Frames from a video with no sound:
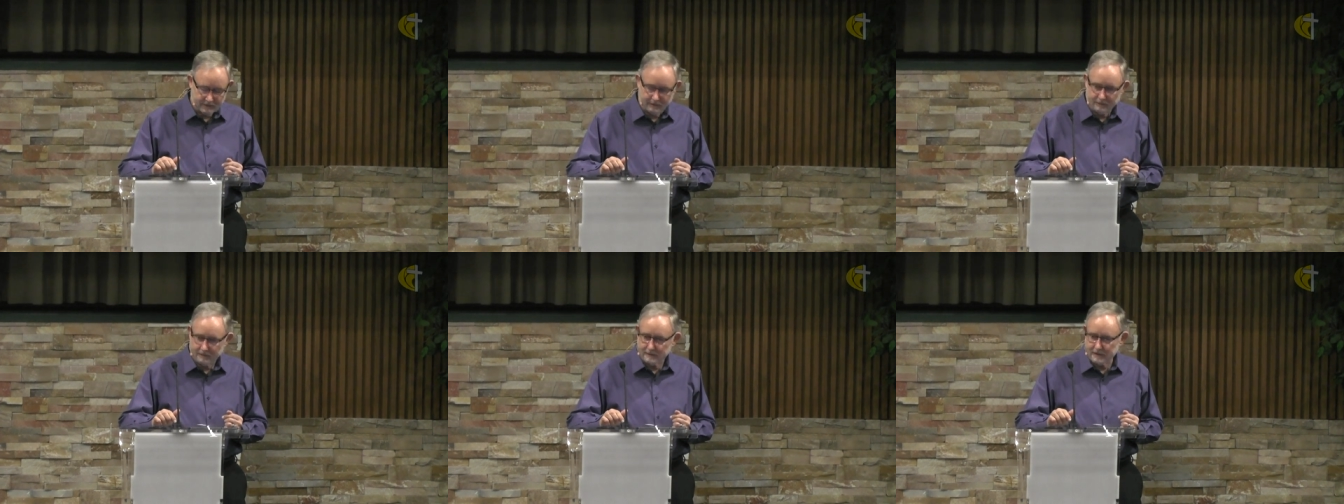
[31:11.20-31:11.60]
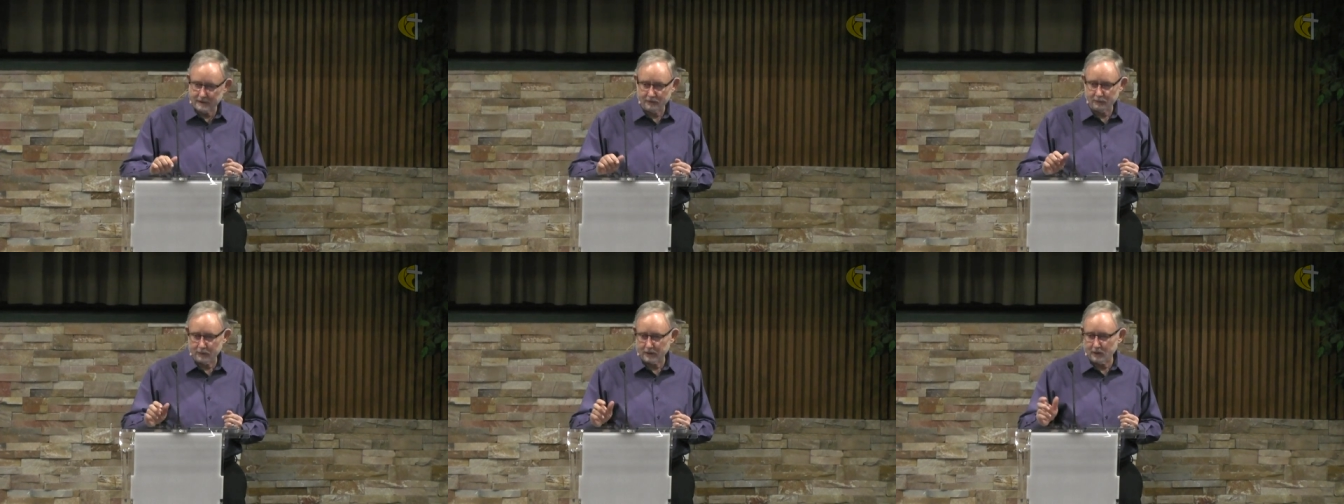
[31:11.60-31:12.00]
You see,
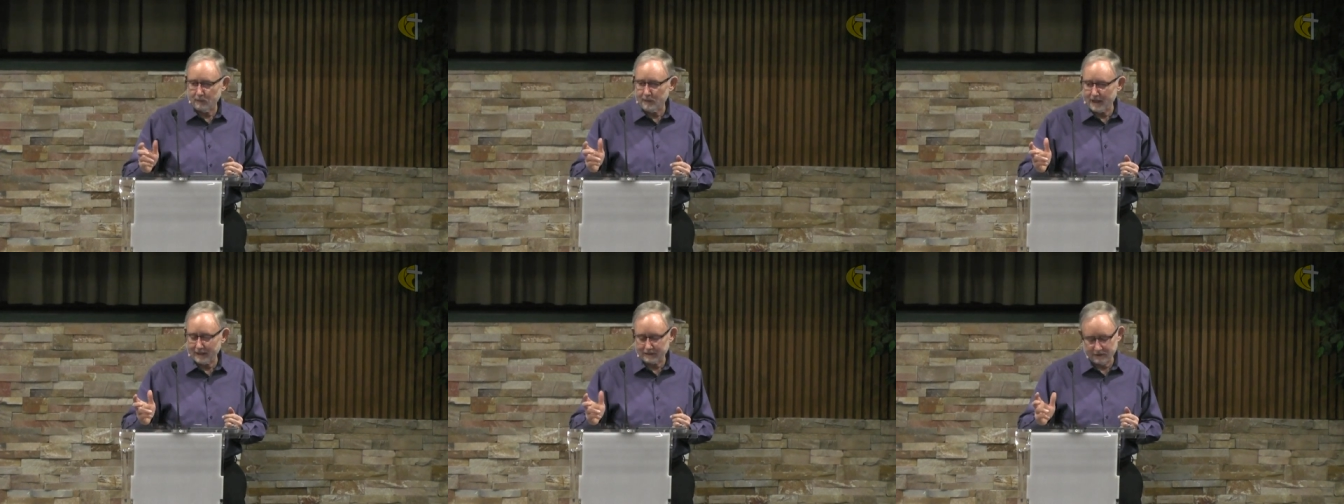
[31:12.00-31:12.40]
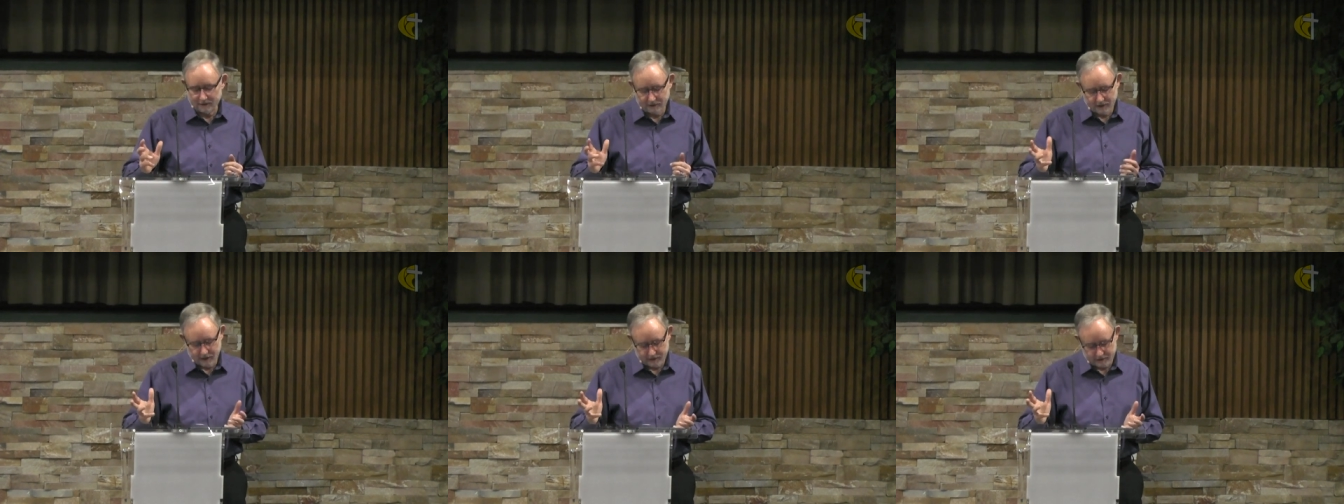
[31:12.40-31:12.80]
if we go back to
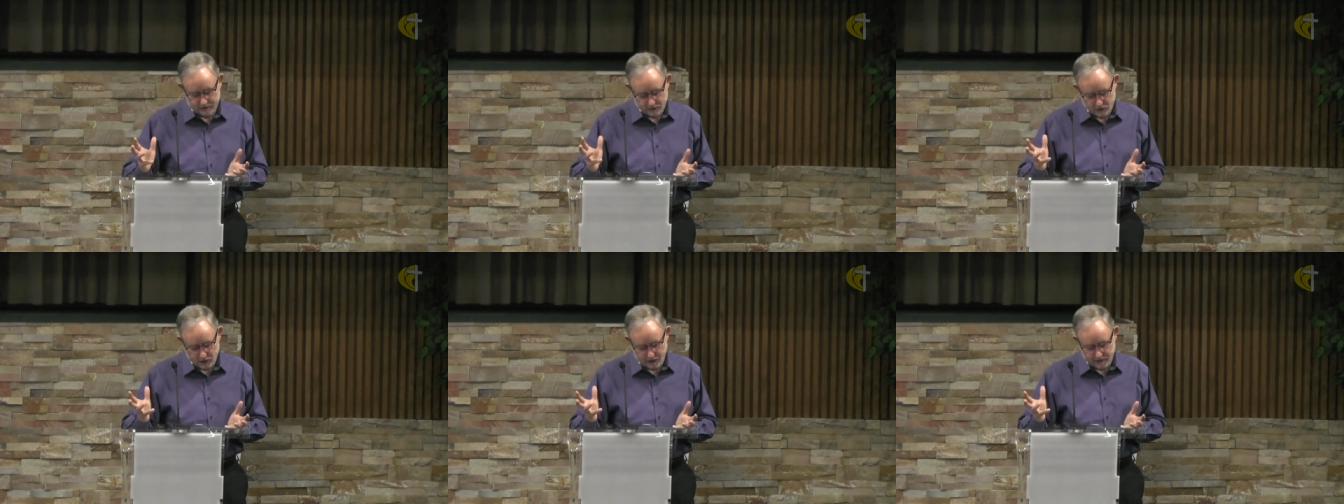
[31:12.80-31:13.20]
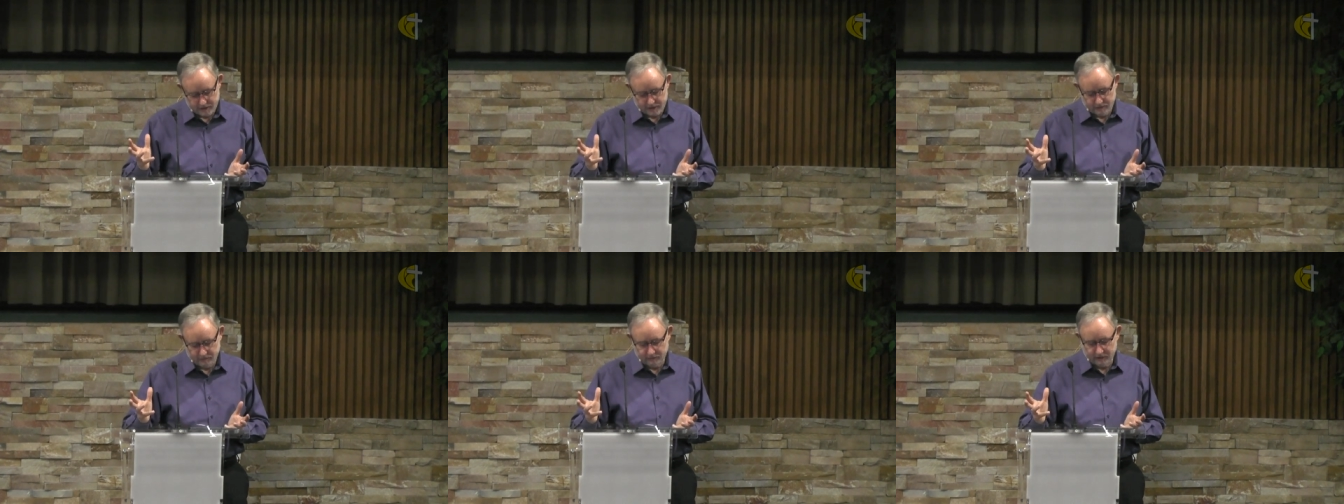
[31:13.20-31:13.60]
luck and
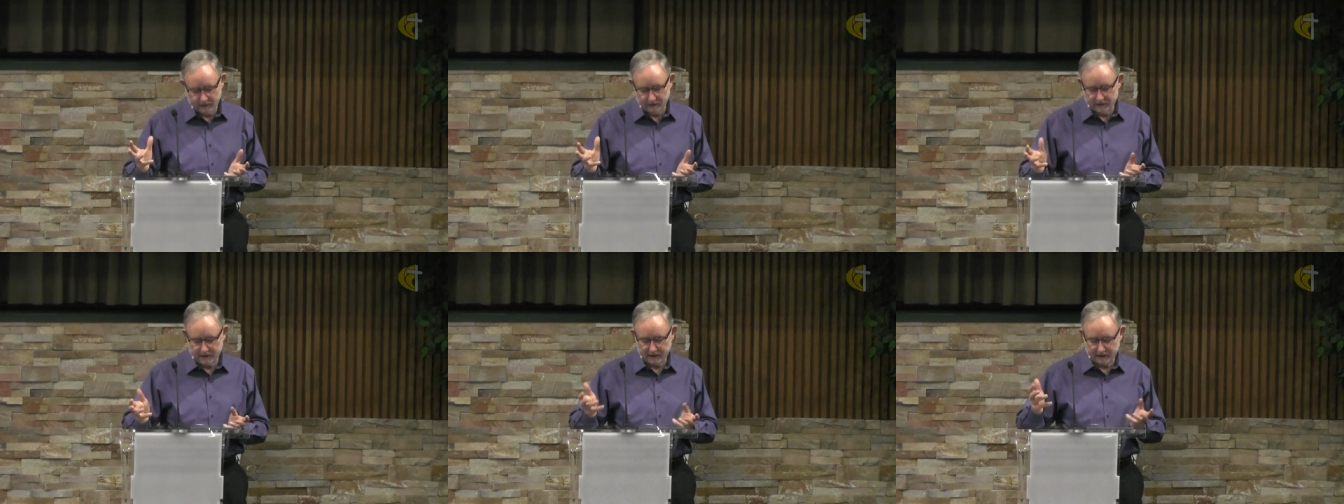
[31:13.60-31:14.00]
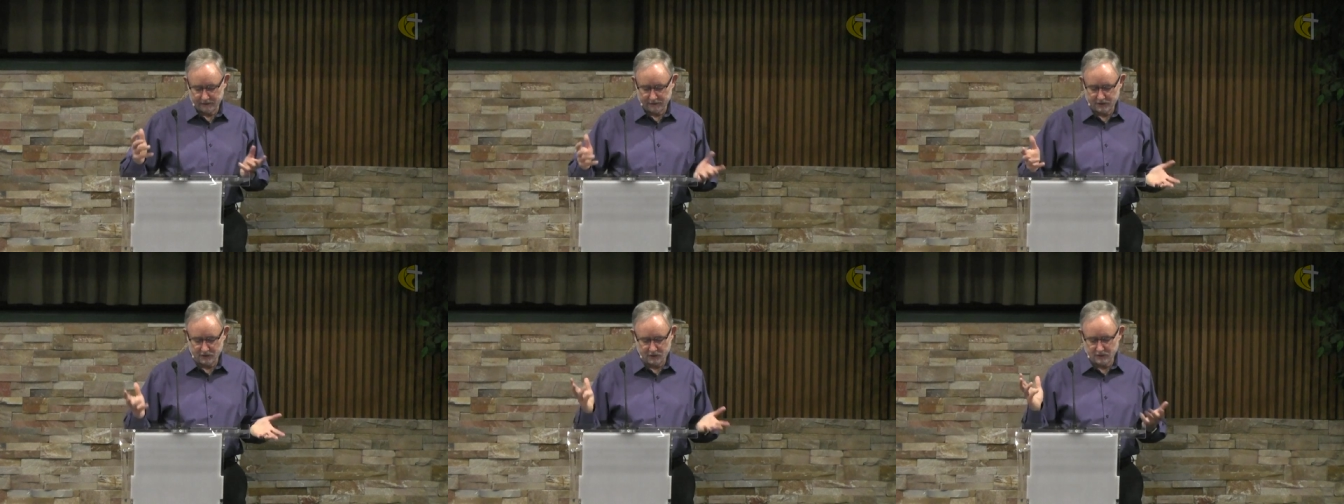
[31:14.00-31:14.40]
chance and fairy
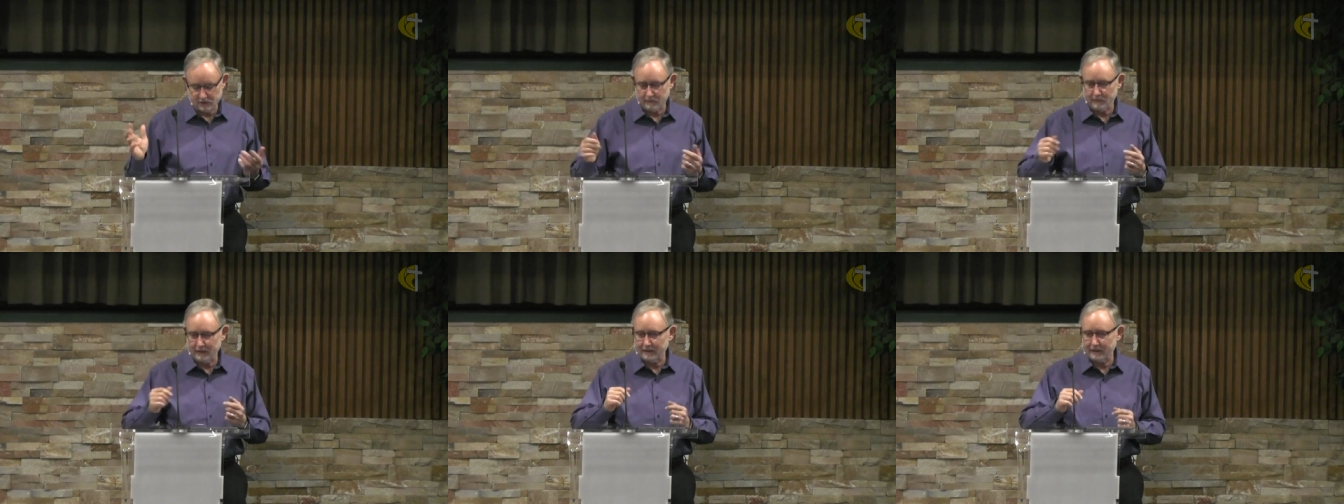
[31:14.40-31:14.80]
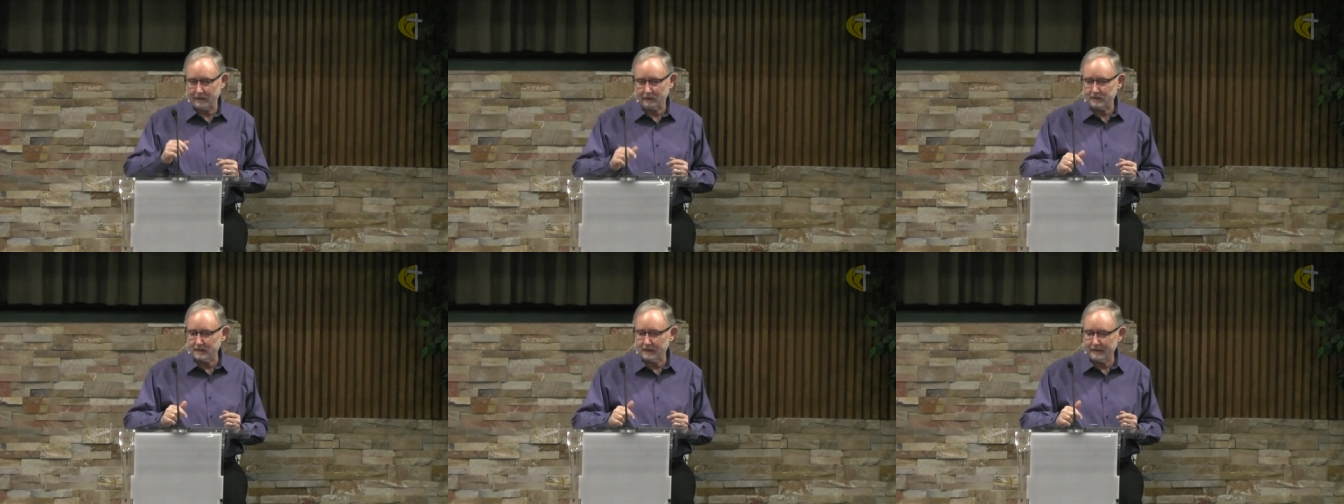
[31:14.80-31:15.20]
tales, it's just about
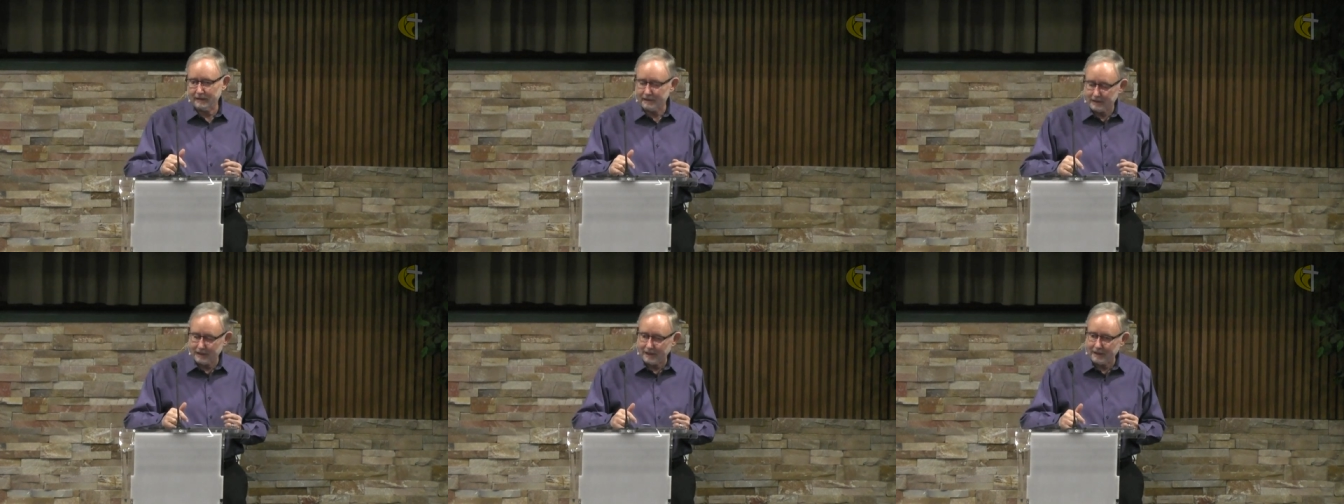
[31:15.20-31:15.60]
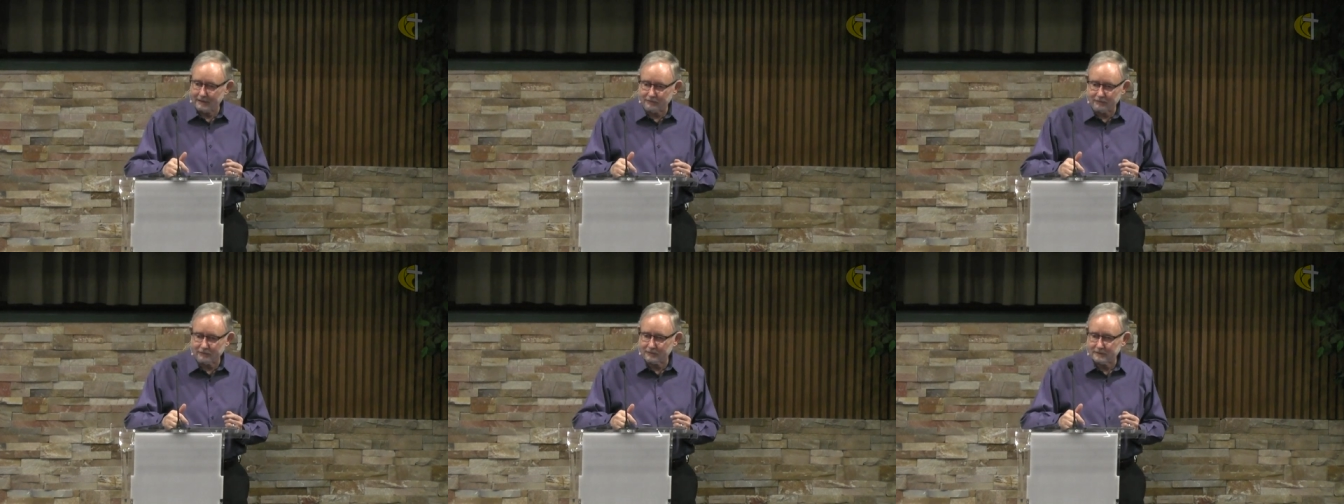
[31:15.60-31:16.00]
our tiny life.